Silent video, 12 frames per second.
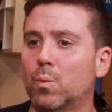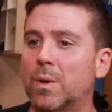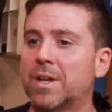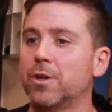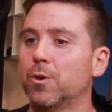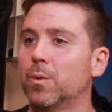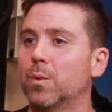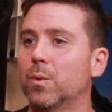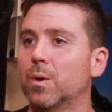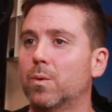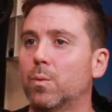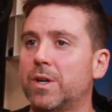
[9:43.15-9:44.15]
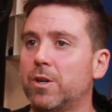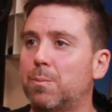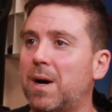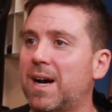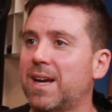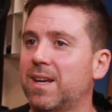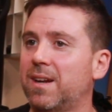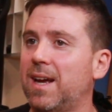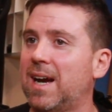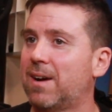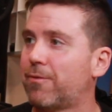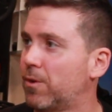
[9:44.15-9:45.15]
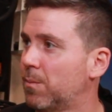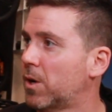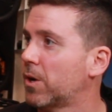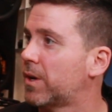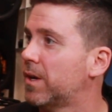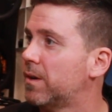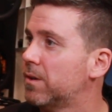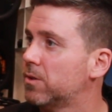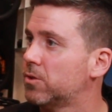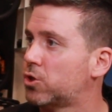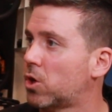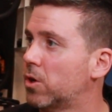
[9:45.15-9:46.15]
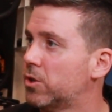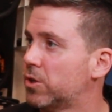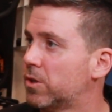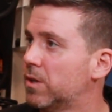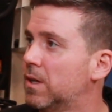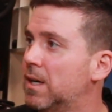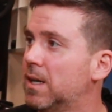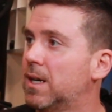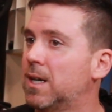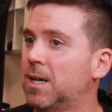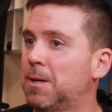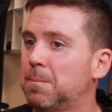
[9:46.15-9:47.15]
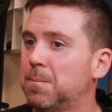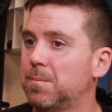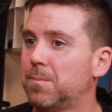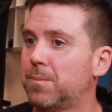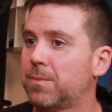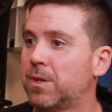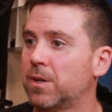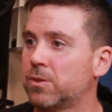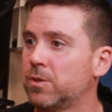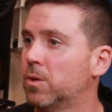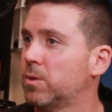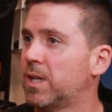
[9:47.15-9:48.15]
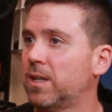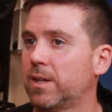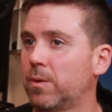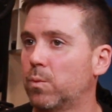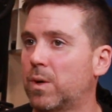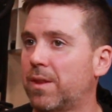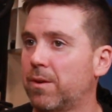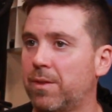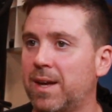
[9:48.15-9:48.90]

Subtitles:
When you buy an aftermarket charger, there's no telling whether